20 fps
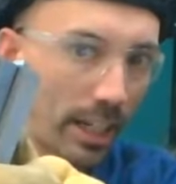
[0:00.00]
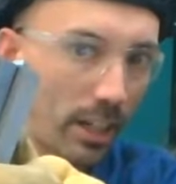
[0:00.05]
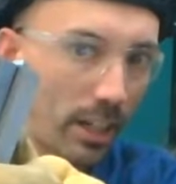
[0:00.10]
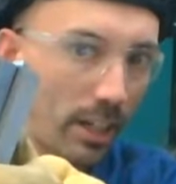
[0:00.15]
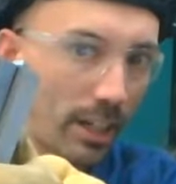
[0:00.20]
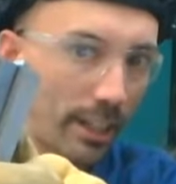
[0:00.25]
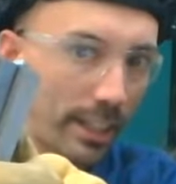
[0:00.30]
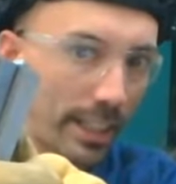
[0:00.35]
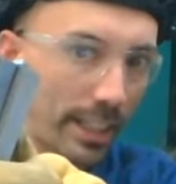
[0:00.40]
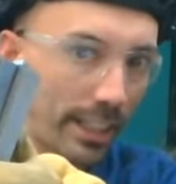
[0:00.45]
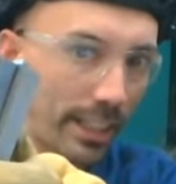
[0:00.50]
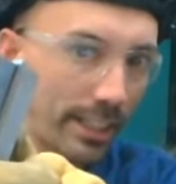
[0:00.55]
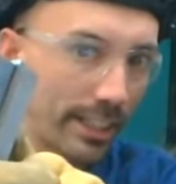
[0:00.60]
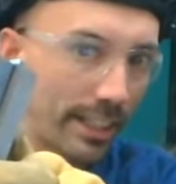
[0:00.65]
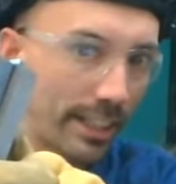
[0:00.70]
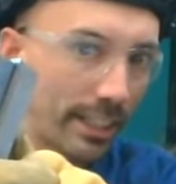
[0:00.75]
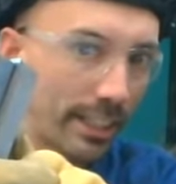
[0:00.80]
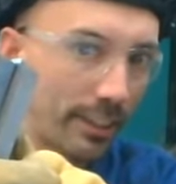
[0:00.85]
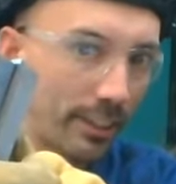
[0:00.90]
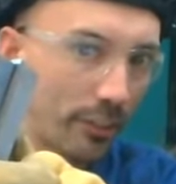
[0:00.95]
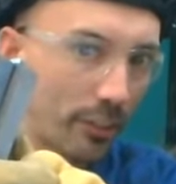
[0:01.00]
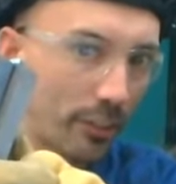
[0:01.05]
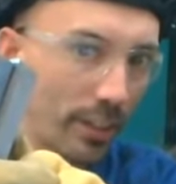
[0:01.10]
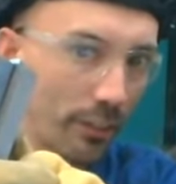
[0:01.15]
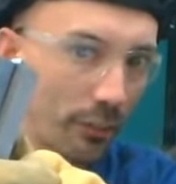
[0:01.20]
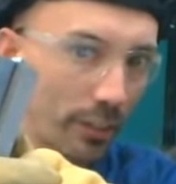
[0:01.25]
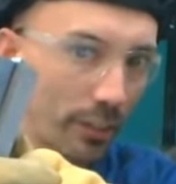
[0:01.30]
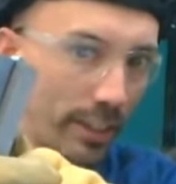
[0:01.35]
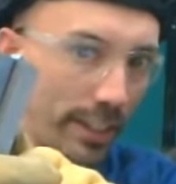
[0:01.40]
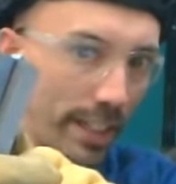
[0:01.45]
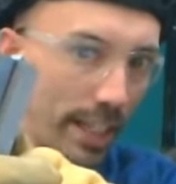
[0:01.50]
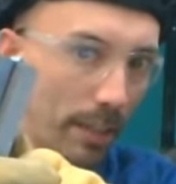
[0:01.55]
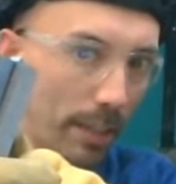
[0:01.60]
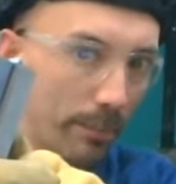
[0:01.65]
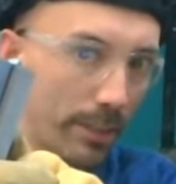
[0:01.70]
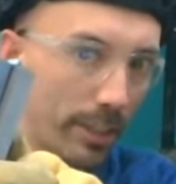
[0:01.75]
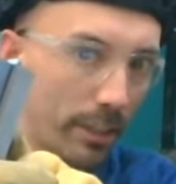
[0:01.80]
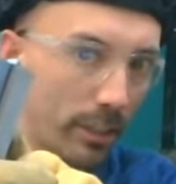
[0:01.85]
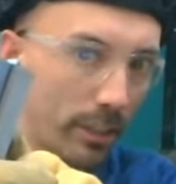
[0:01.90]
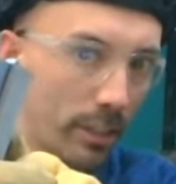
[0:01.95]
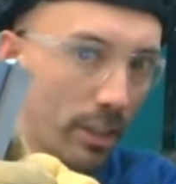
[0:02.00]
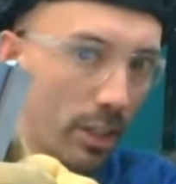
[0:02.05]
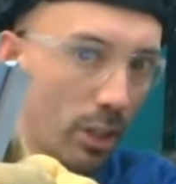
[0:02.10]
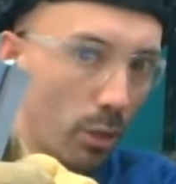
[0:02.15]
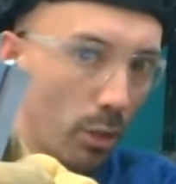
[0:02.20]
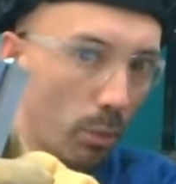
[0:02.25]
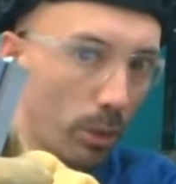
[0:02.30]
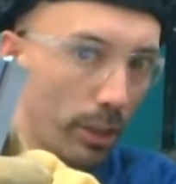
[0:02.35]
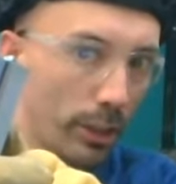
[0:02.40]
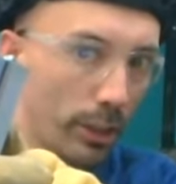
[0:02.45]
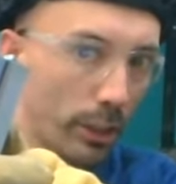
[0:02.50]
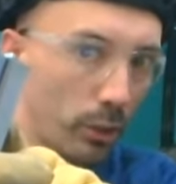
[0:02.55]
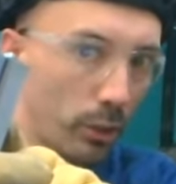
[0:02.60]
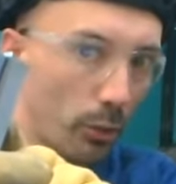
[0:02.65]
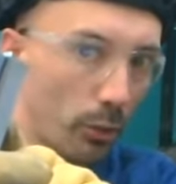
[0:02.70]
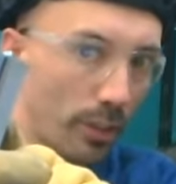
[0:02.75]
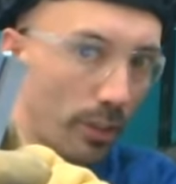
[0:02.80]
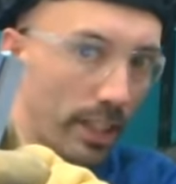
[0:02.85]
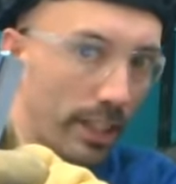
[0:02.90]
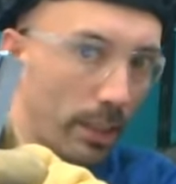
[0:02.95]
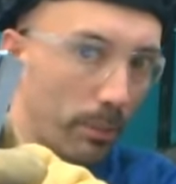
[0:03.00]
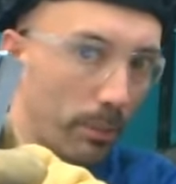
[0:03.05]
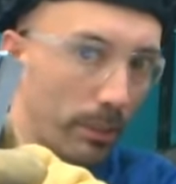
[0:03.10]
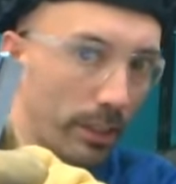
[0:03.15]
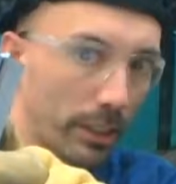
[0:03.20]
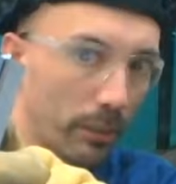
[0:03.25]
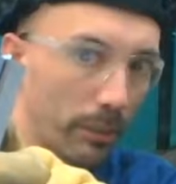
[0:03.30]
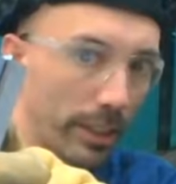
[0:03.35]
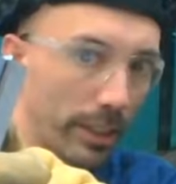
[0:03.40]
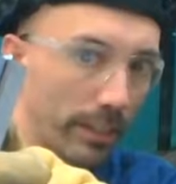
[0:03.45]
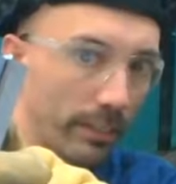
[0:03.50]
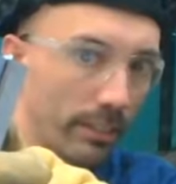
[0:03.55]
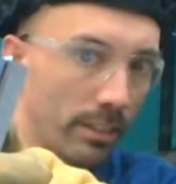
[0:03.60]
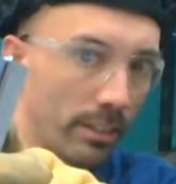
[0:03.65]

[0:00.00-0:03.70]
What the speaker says: Oh yeah, you can. You can see a slight gap there. We're gonna close that up a little bit.